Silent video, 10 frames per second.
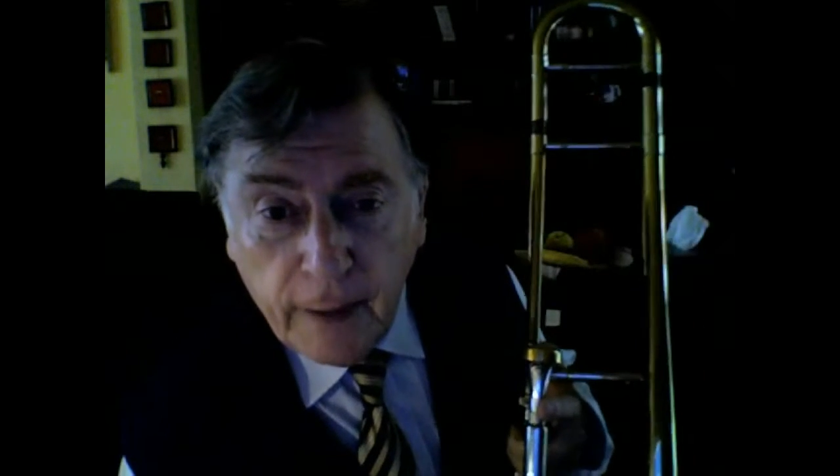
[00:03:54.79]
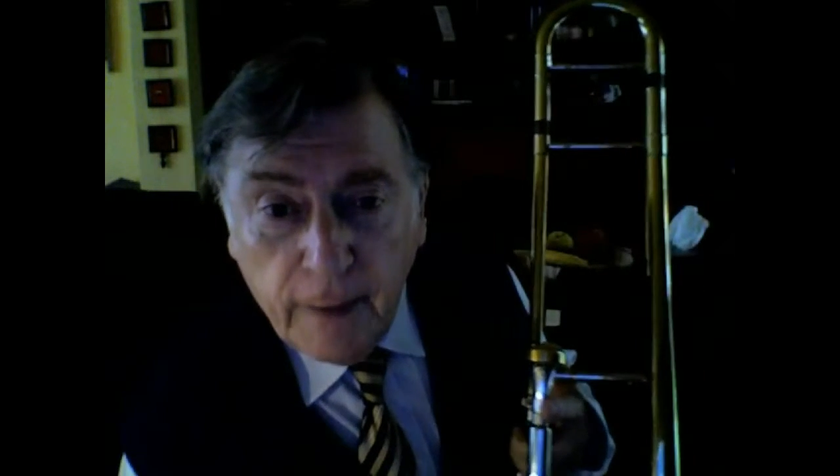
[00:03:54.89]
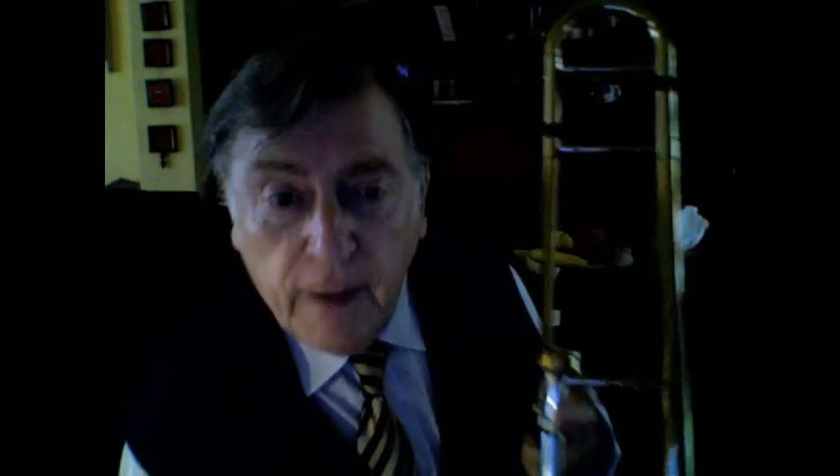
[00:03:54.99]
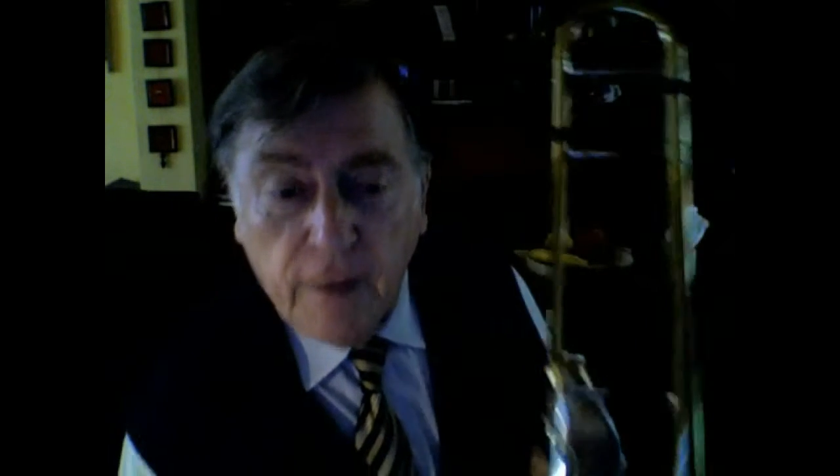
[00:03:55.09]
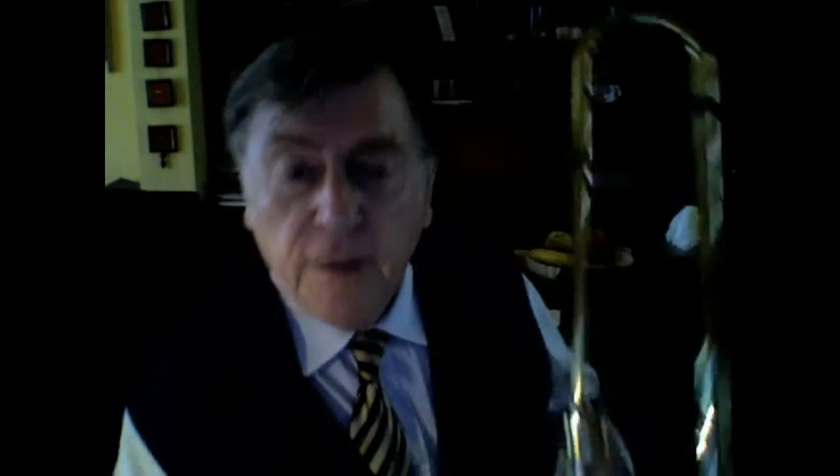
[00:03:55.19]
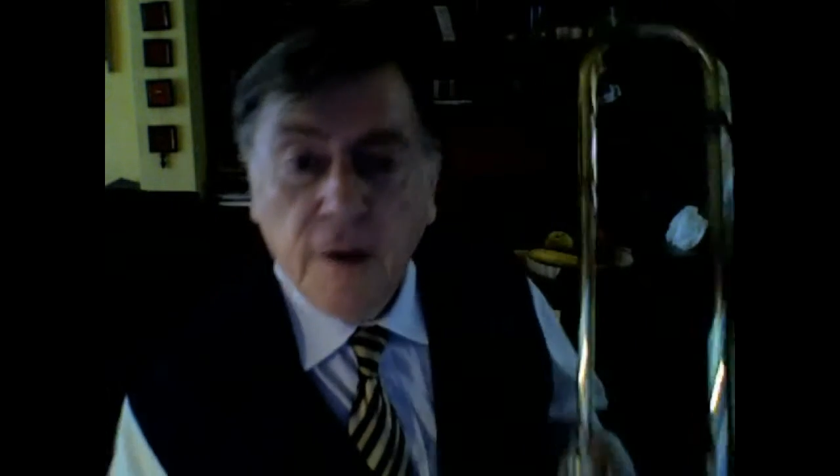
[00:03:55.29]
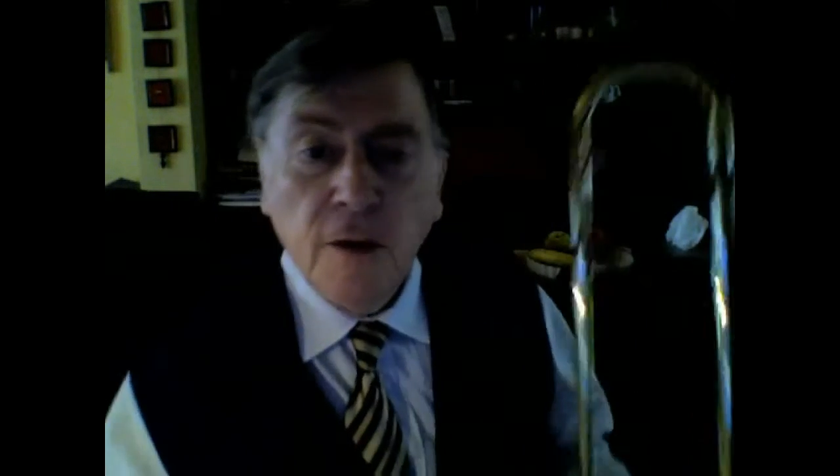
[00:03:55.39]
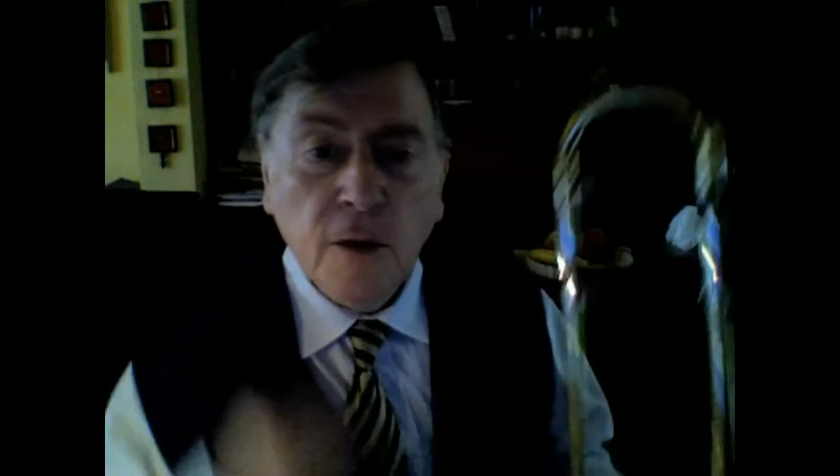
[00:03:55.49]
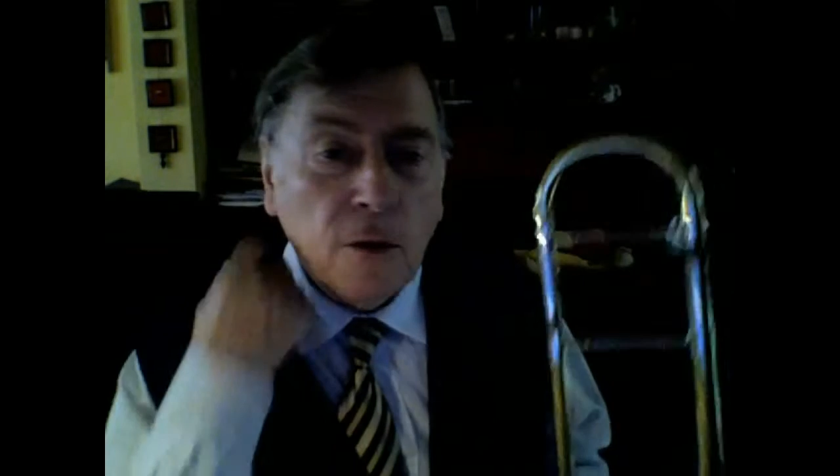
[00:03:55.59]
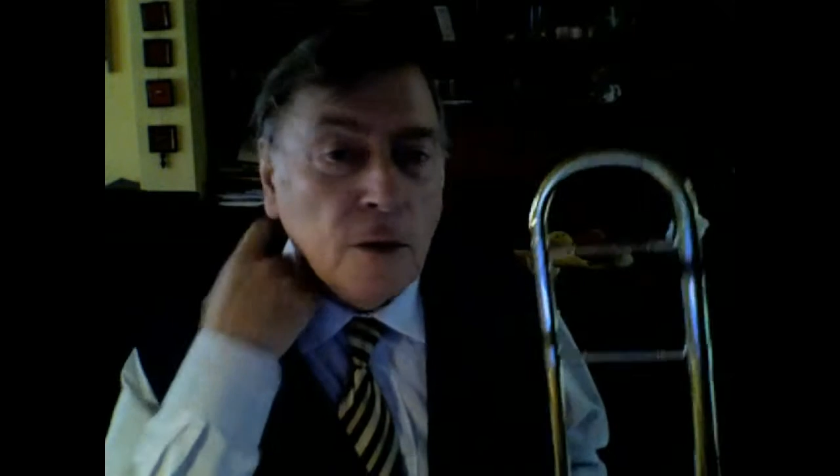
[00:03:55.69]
I think you could